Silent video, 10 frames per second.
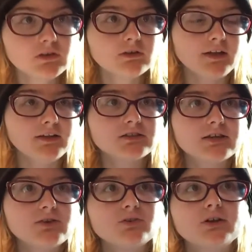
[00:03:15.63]
not
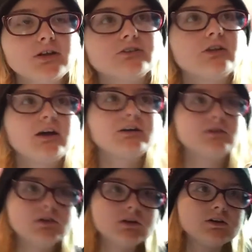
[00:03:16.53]
necessarily. Like there's a lot of
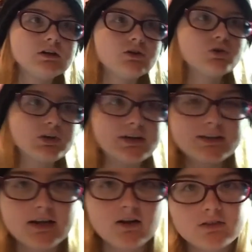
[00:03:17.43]
younger
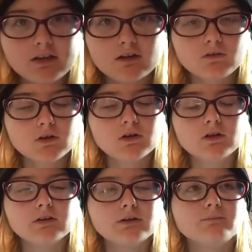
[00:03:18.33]
kids out there,
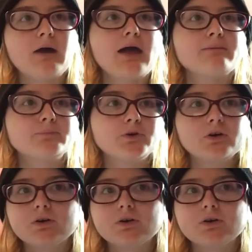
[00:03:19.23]
like Piper